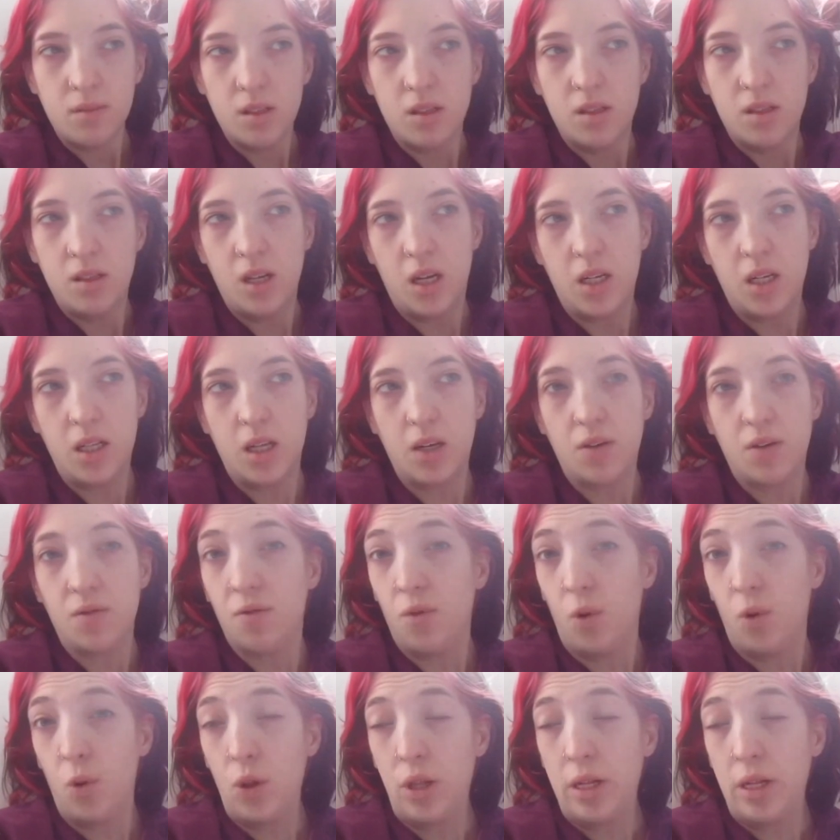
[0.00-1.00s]
Not like
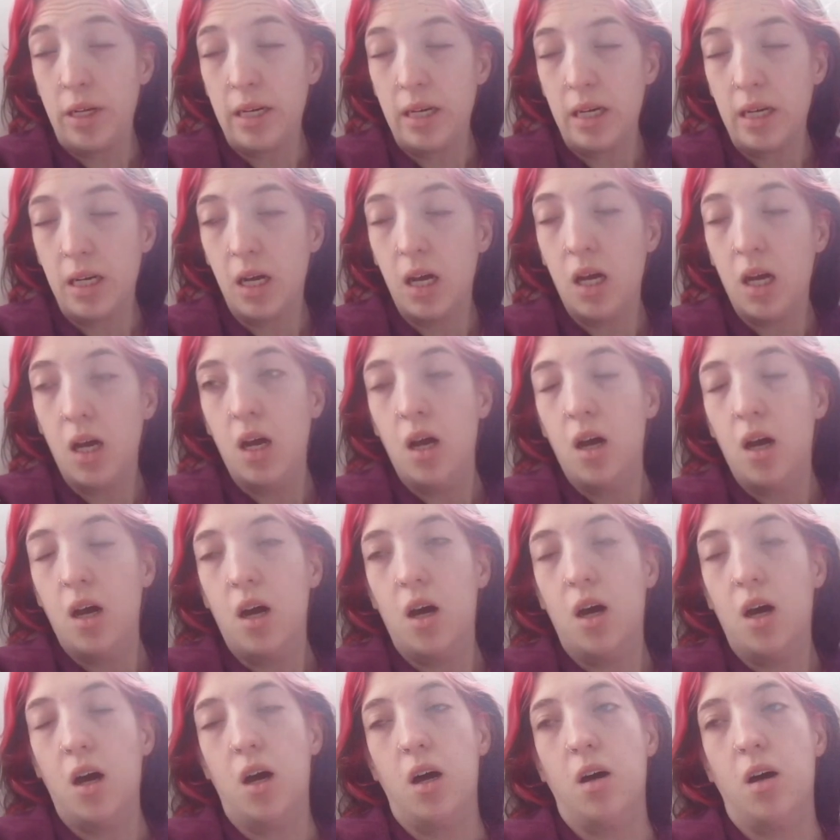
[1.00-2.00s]
fully.
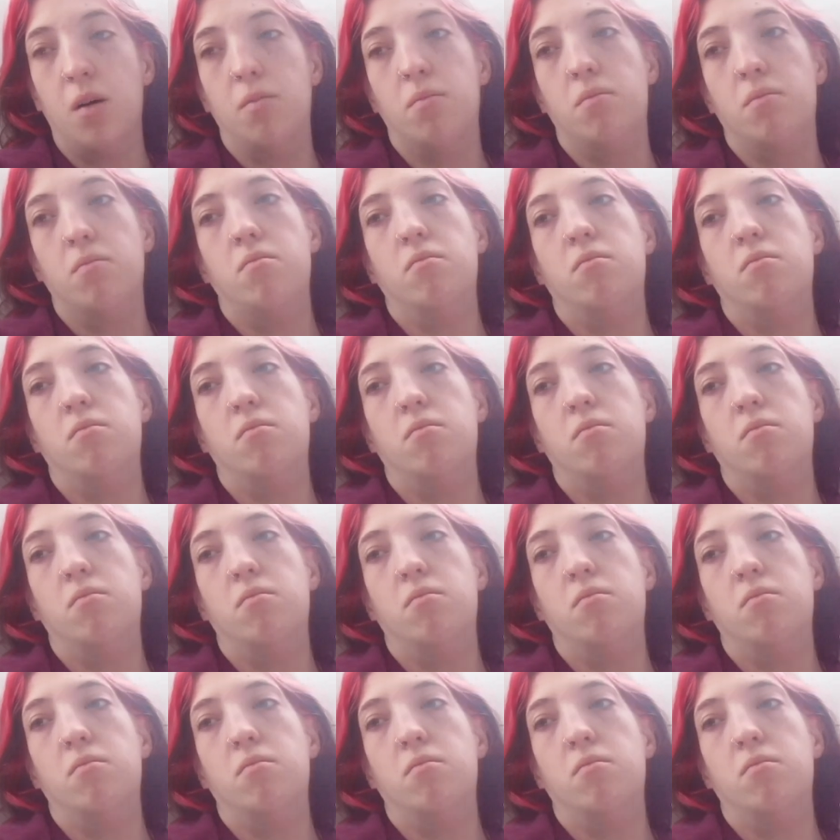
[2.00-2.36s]
And